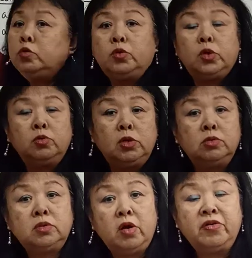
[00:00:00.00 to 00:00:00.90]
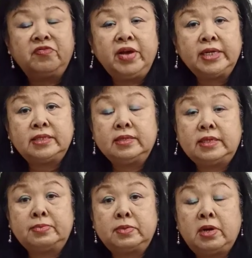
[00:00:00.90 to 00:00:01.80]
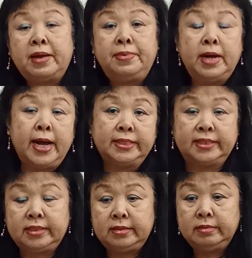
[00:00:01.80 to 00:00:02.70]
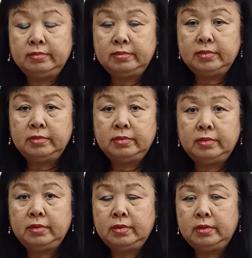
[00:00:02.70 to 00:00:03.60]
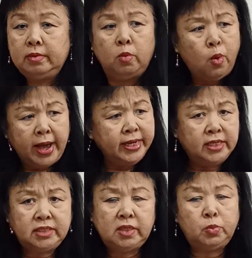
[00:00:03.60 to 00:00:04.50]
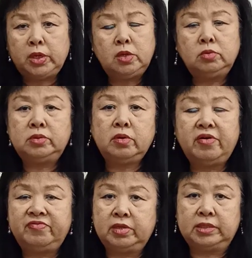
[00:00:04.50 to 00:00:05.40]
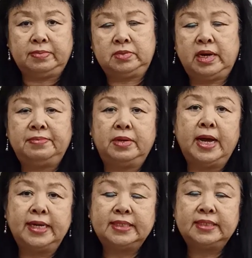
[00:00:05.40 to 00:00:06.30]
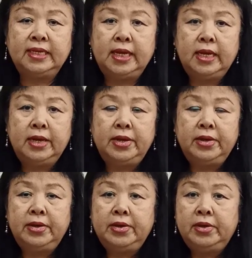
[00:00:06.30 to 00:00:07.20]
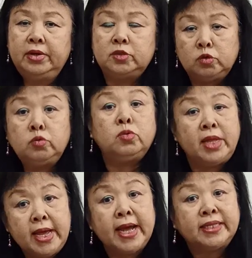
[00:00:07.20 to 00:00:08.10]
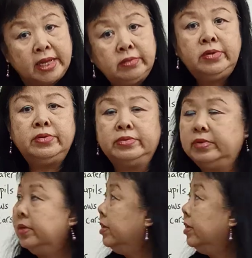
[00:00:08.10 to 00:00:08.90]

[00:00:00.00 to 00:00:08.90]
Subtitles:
do you use off as the subscriber ask? Why is it we use off the subscriber ask? So today I tell you,